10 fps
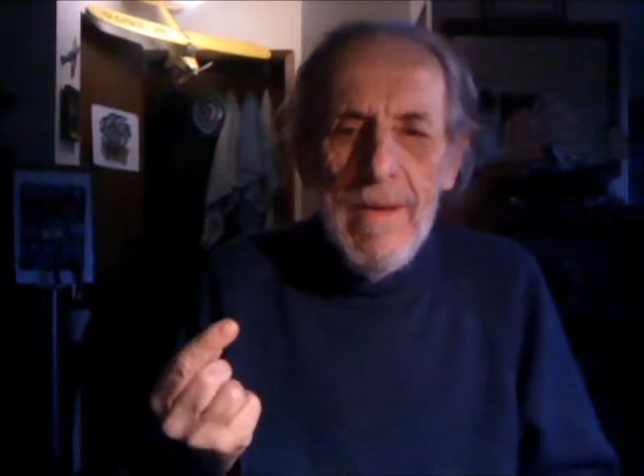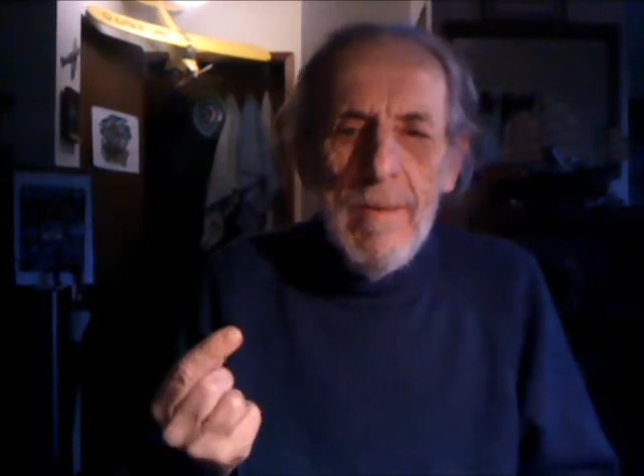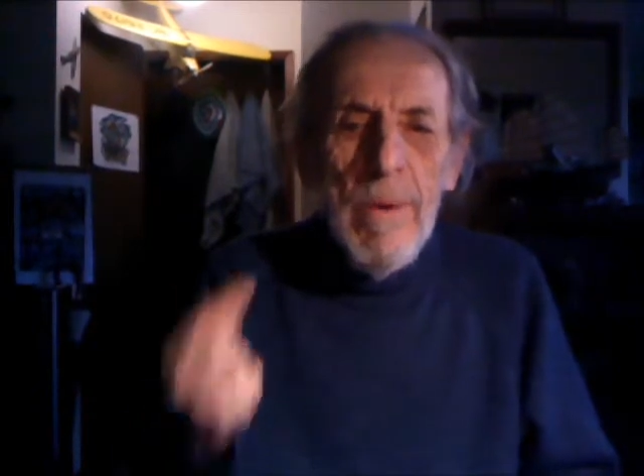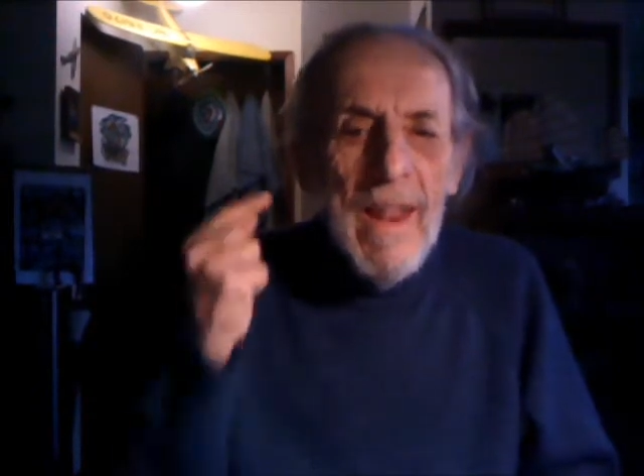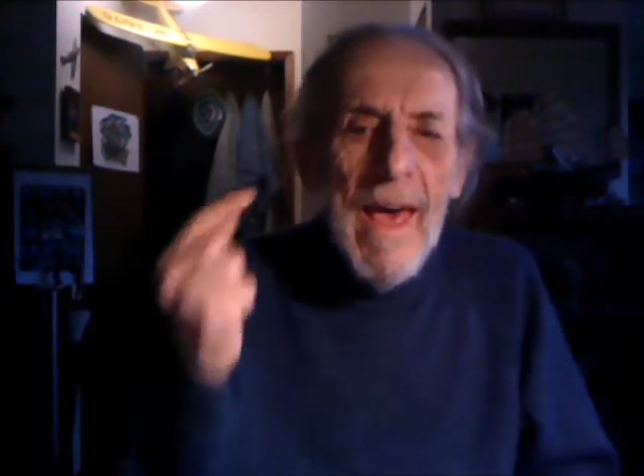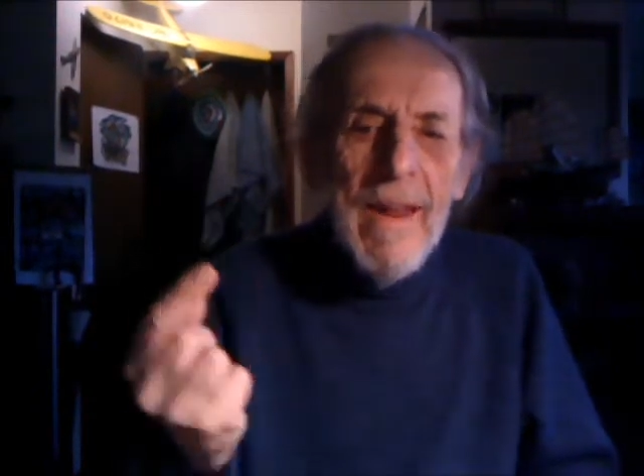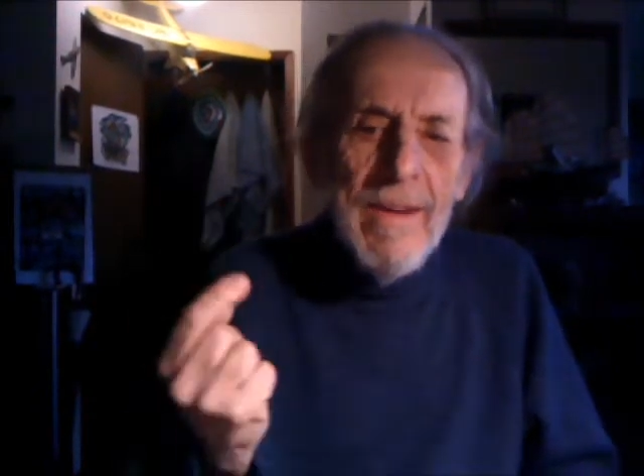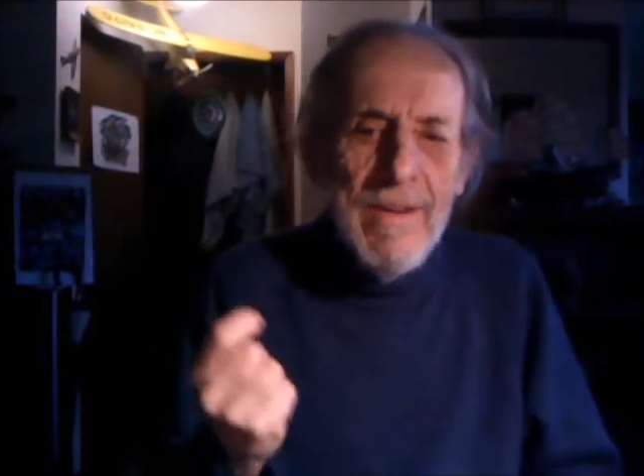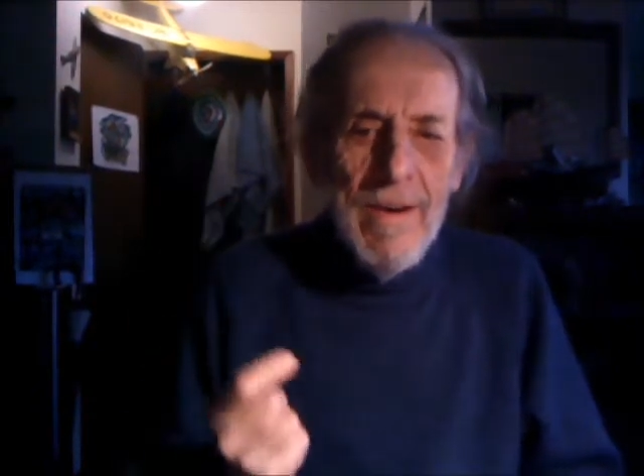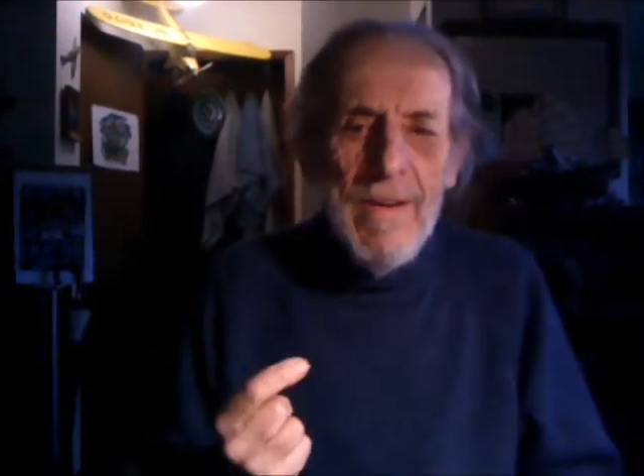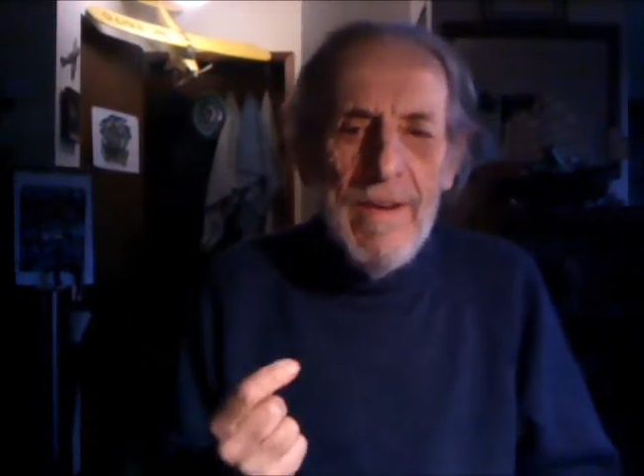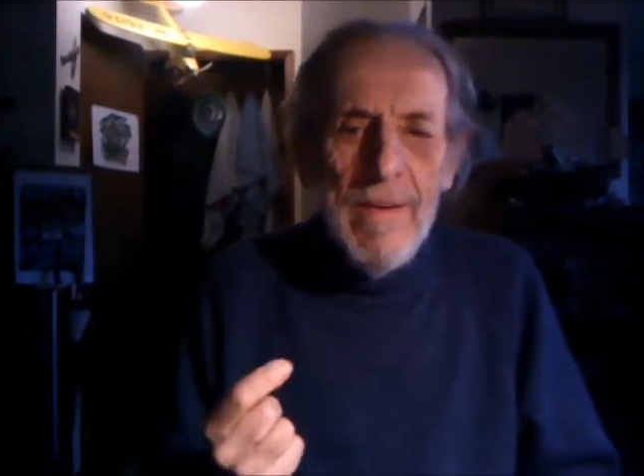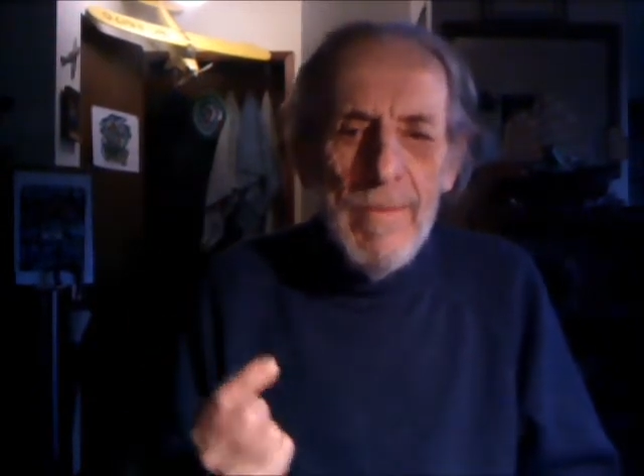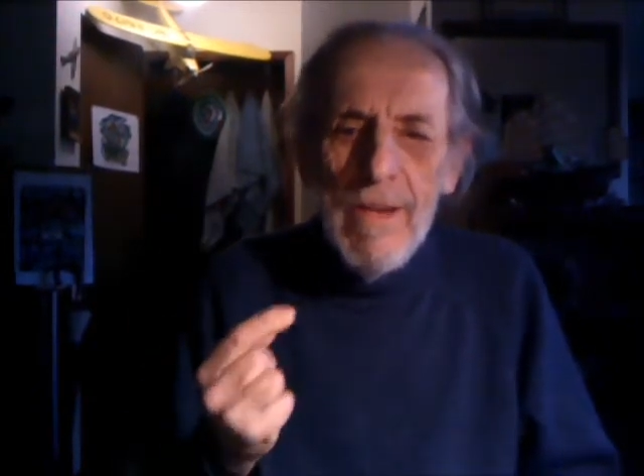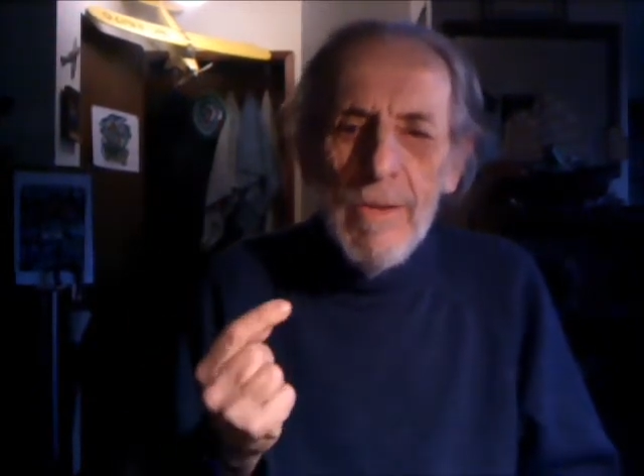planetary,
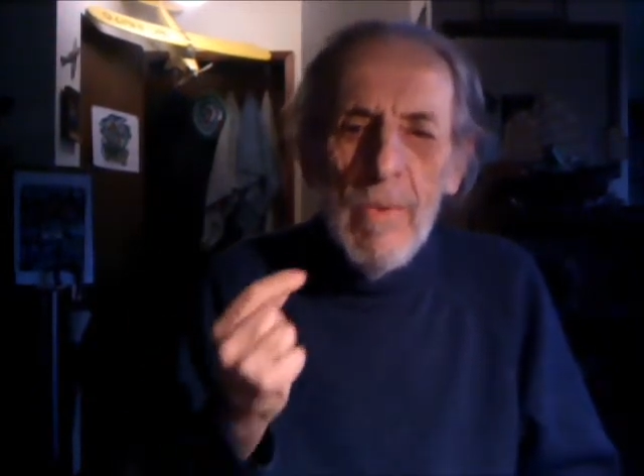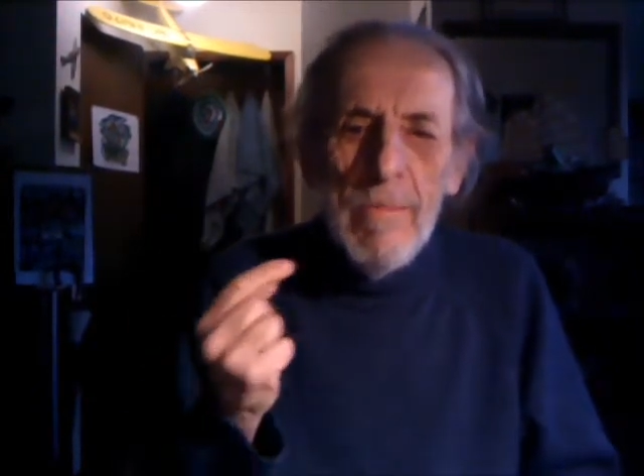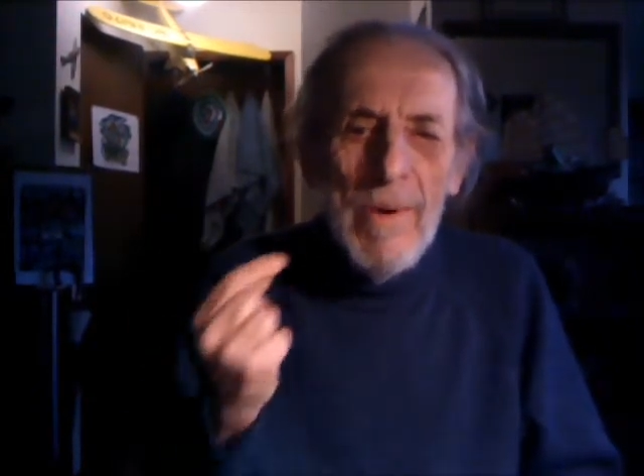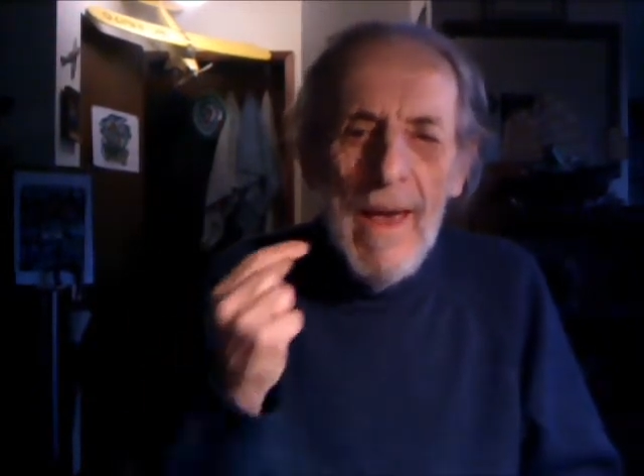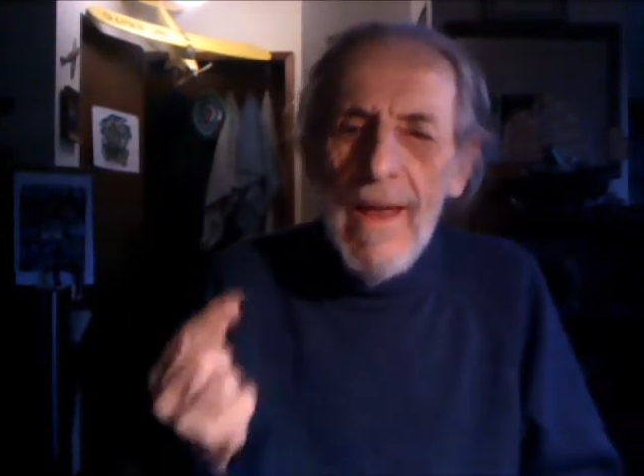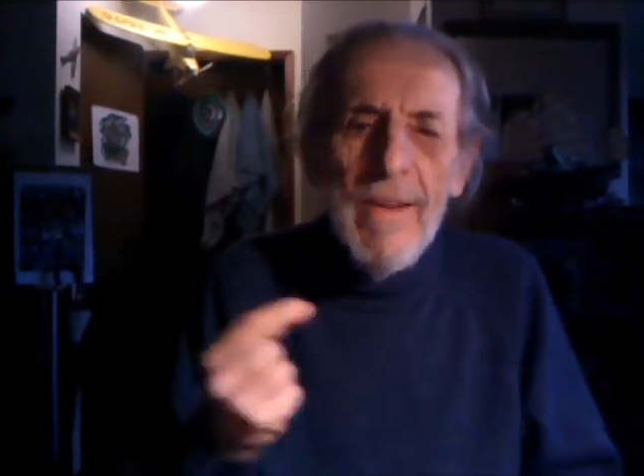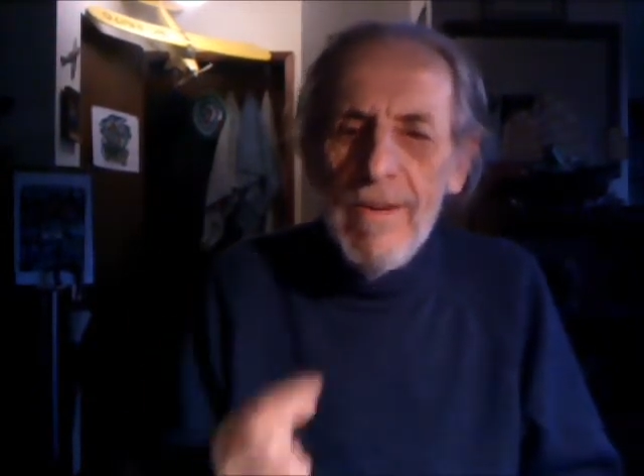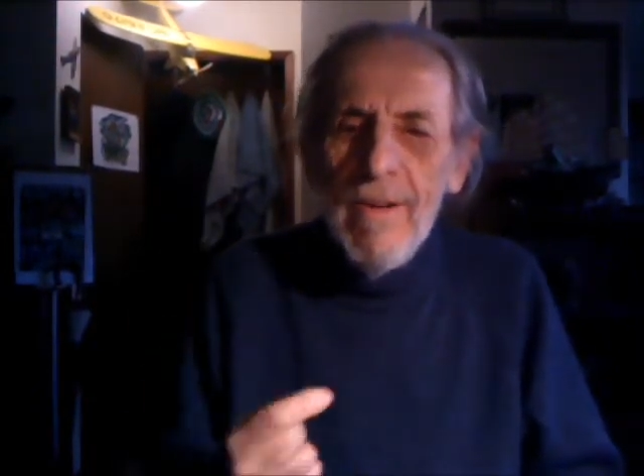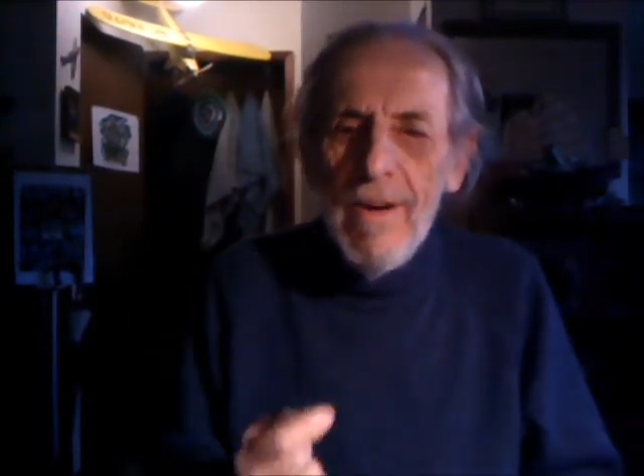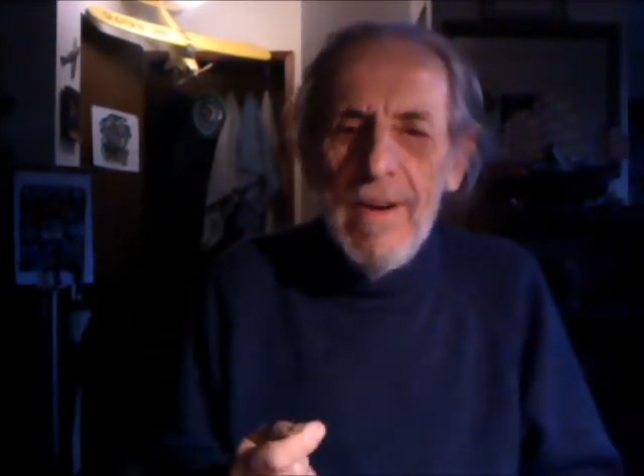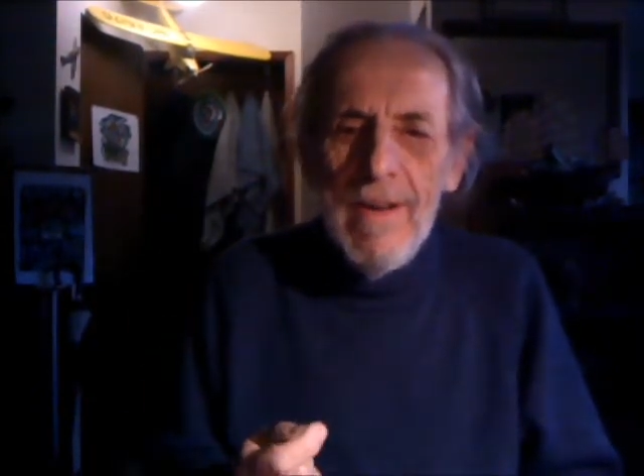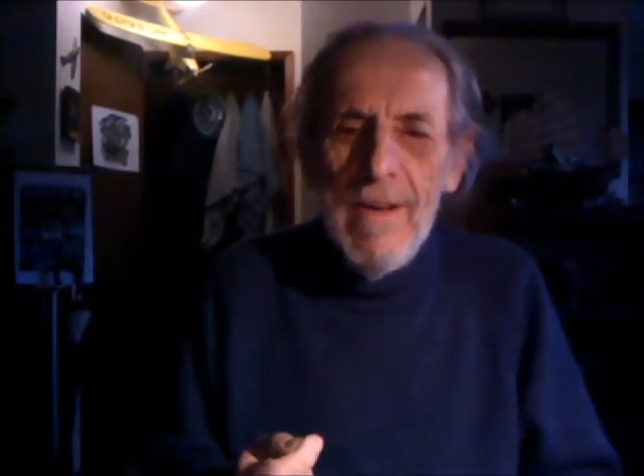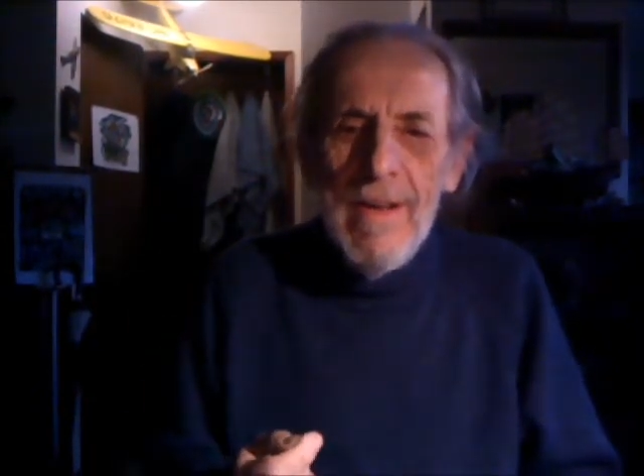because we're planetary.